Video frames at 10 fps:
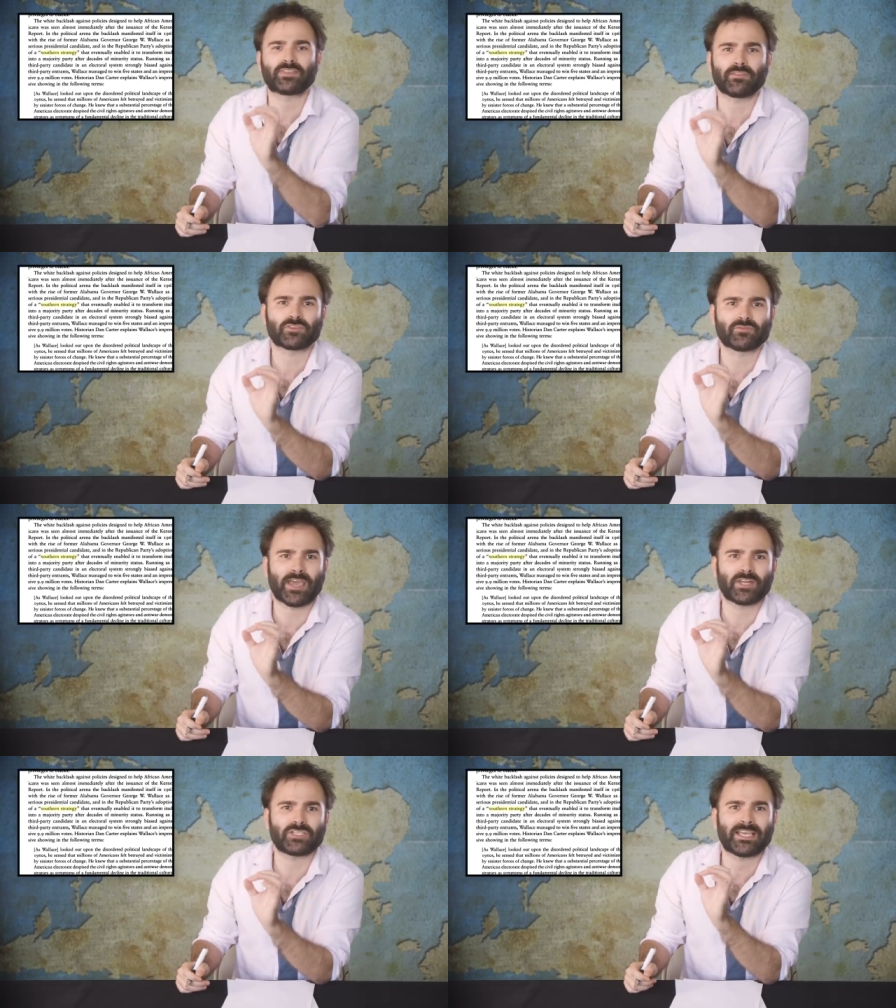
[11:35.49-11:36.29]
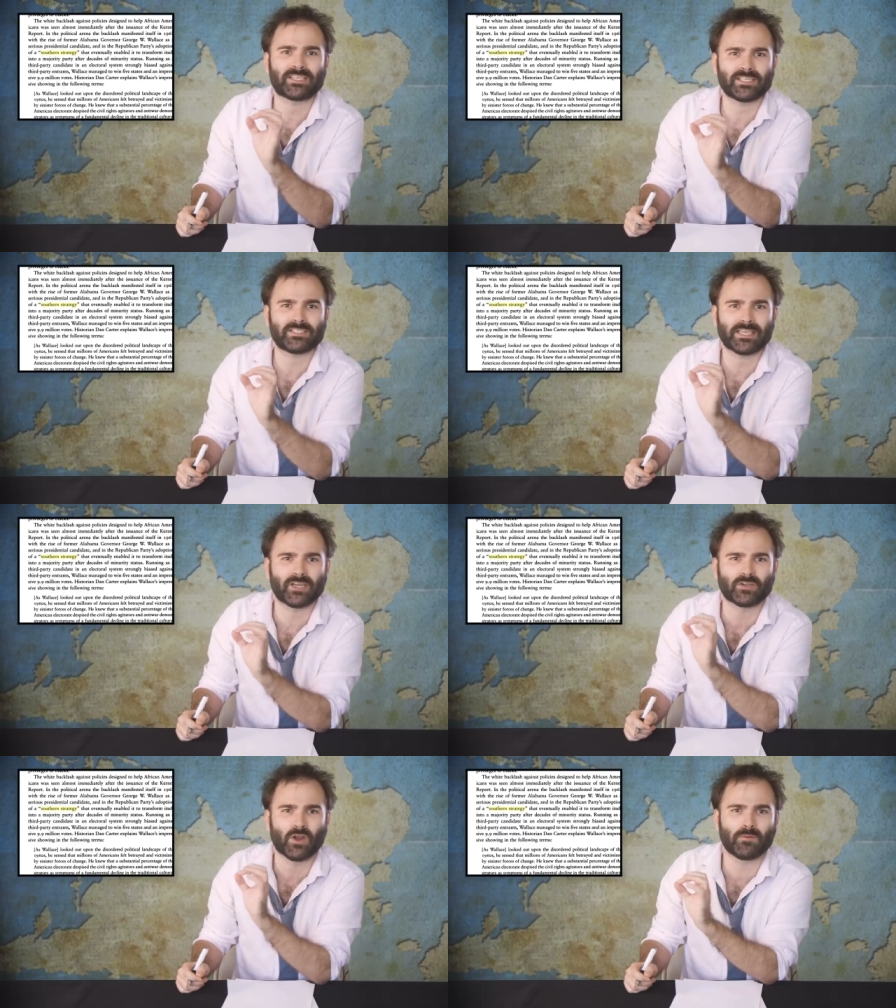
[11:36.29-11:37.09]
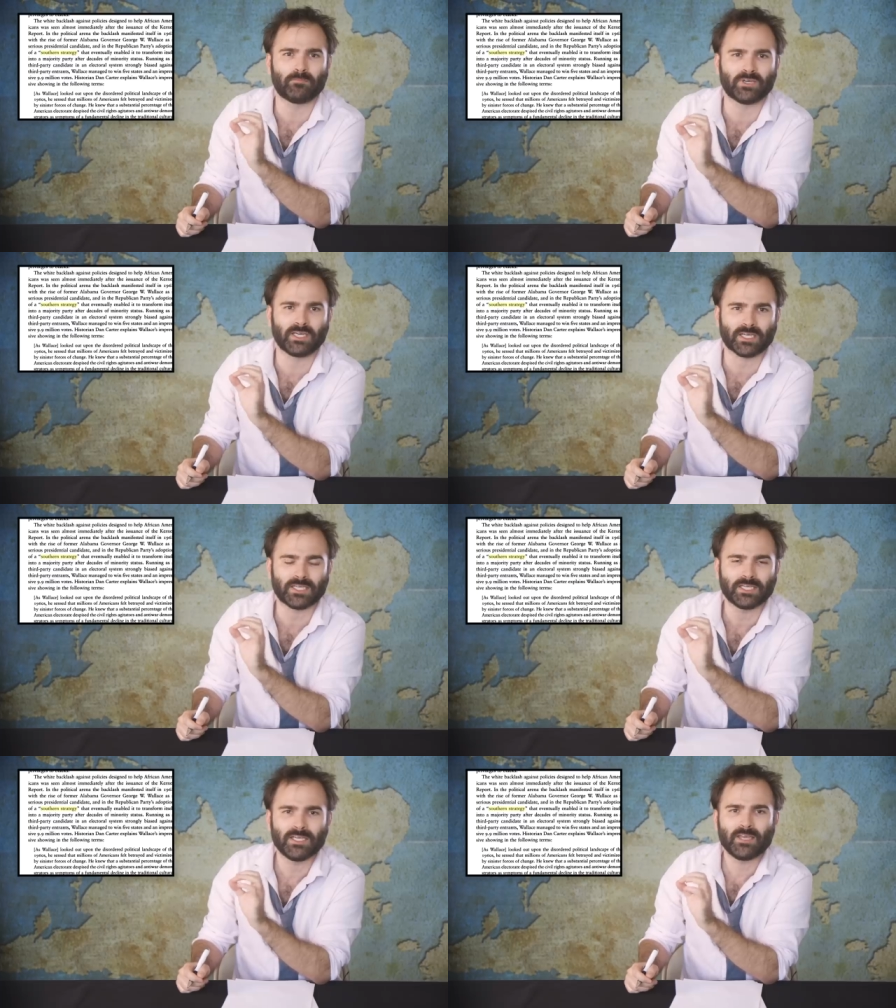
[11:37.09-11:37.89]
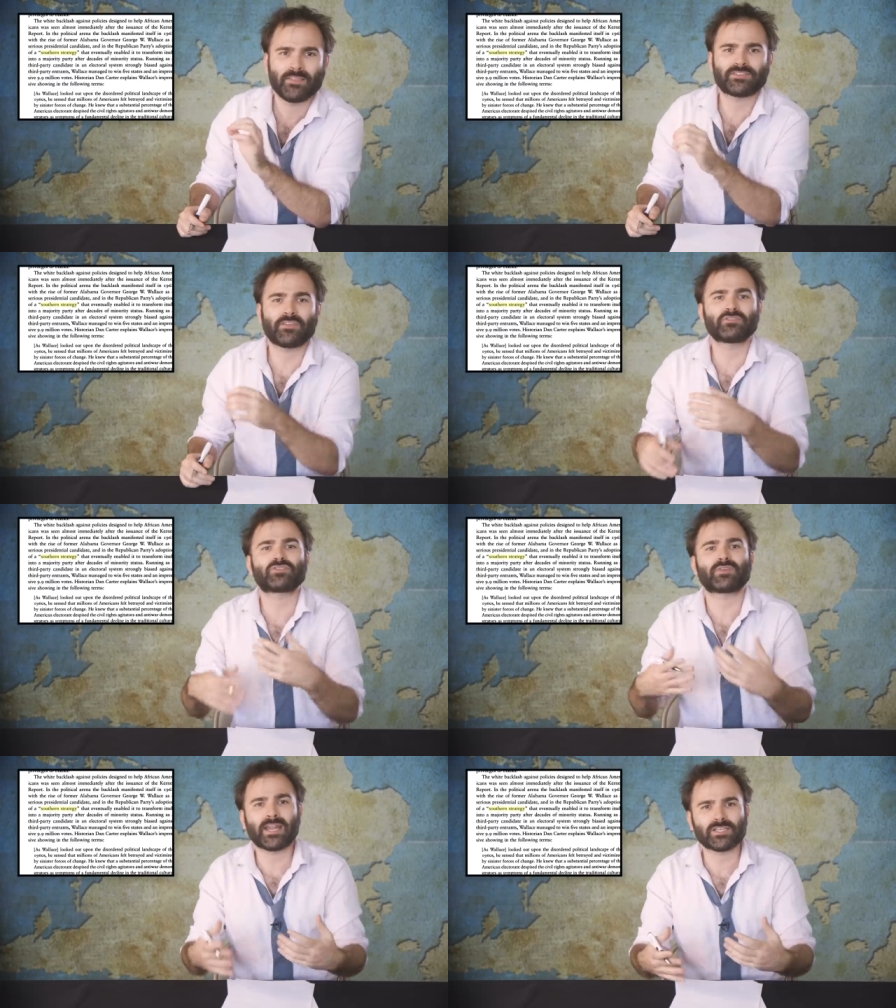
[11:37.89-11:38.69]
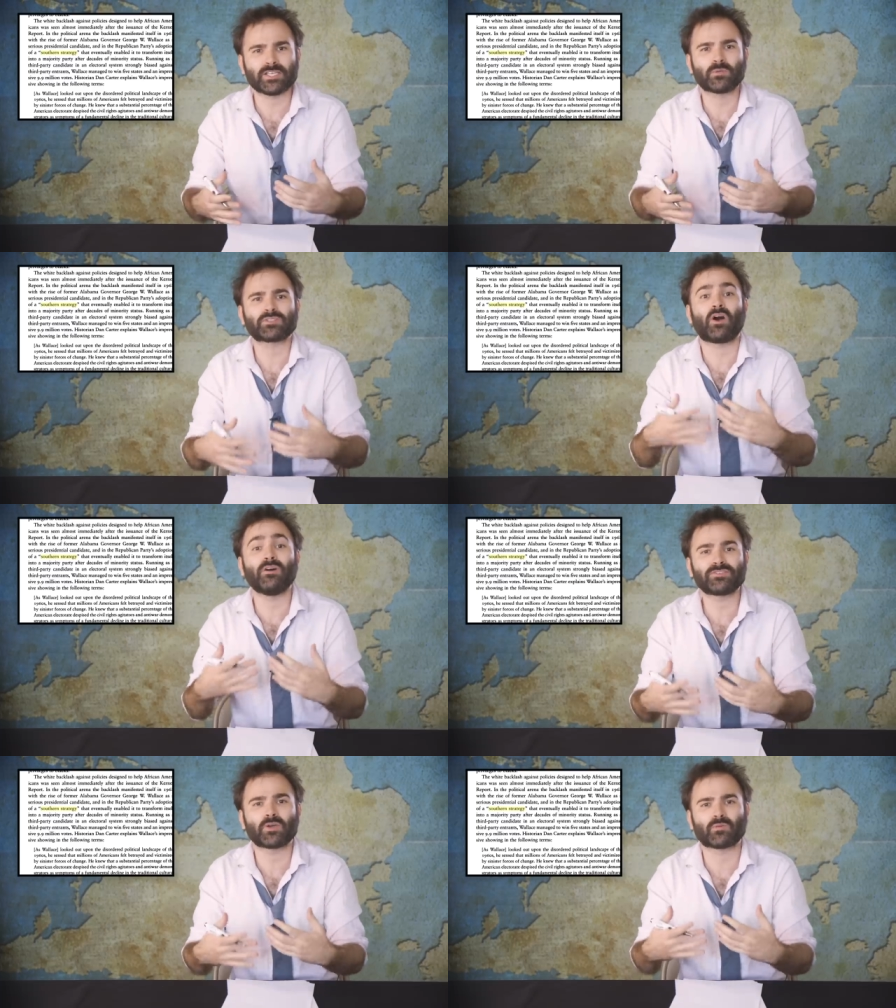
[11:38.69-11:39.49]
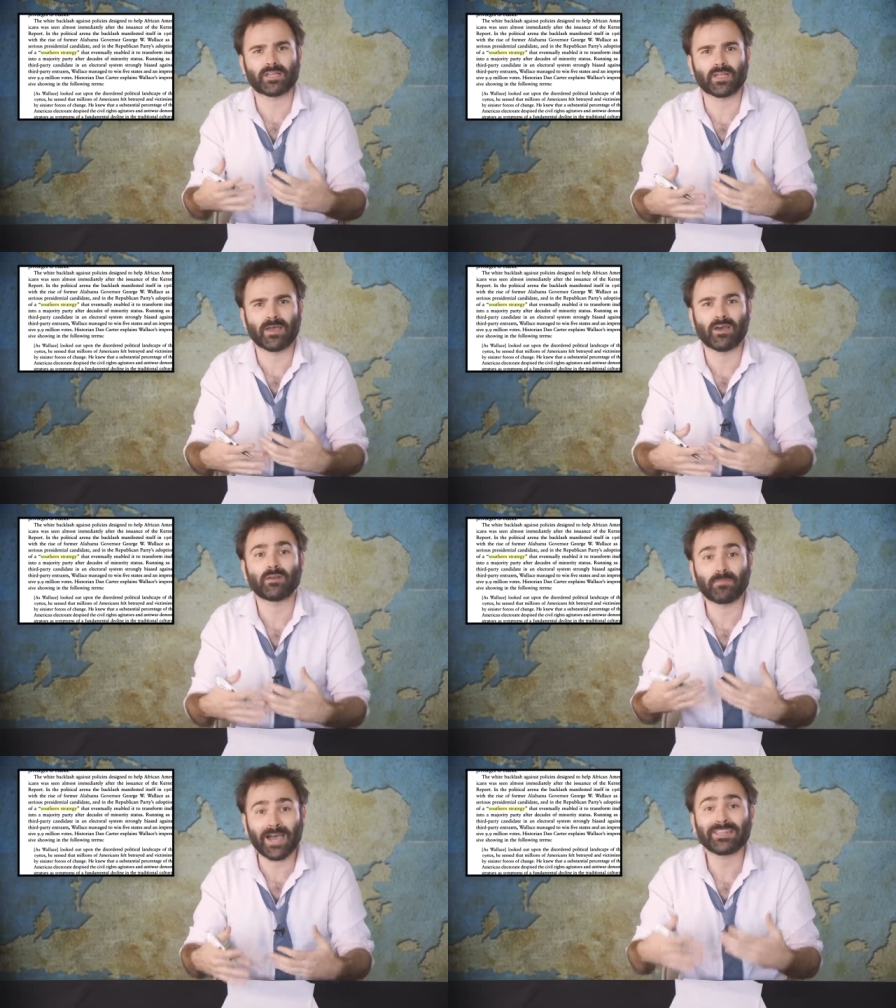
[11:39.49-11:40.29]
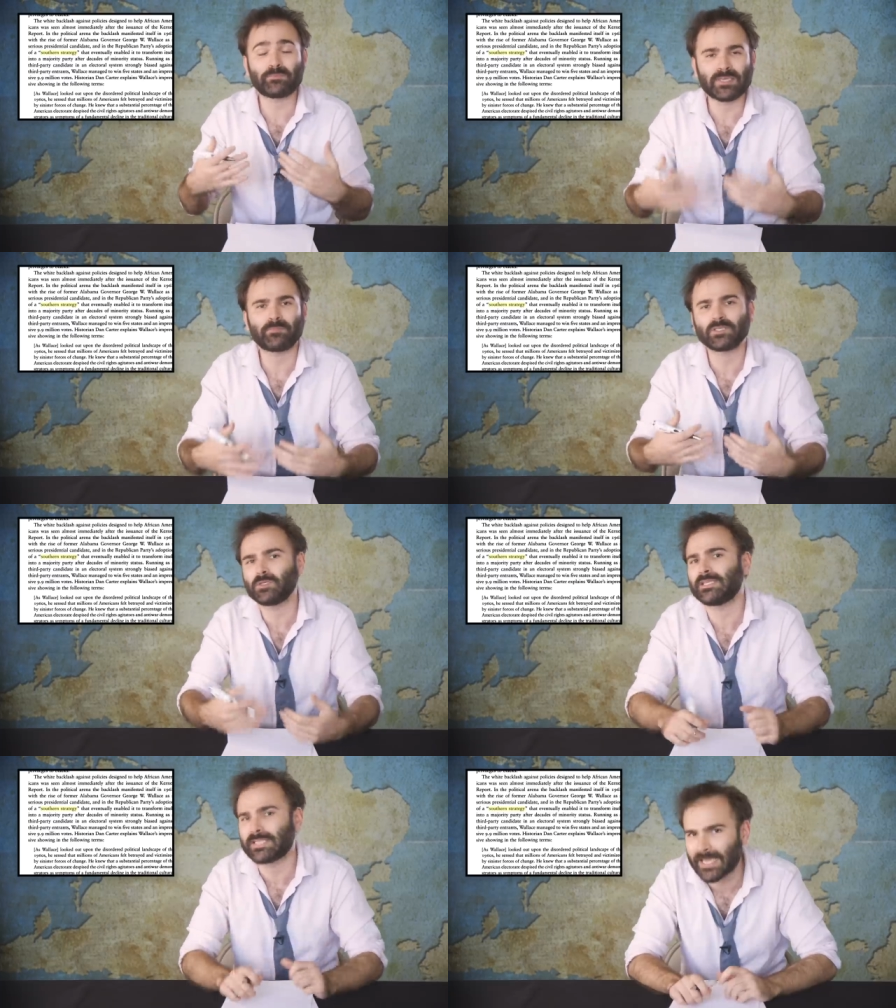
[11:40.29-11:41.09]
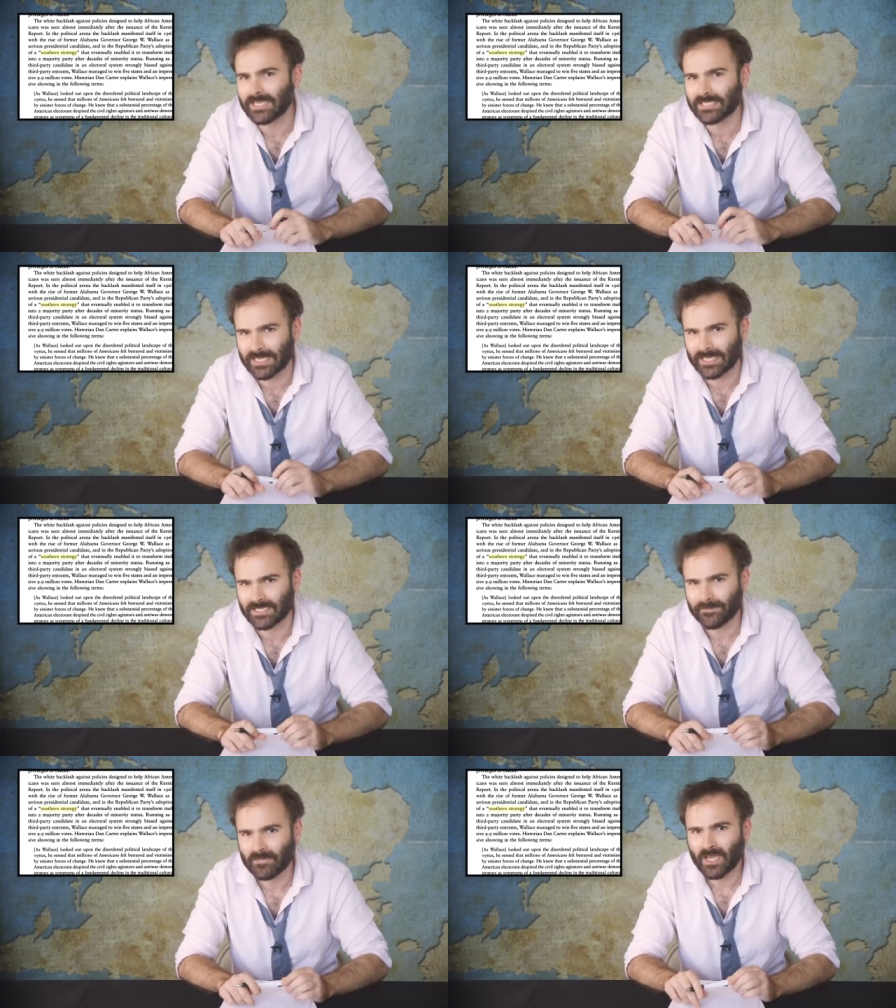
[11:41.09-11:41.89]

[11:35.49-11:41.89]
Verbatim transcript: the Southern strategy existing in her own book, the Southern strategy was also written about by the people who engaged in it.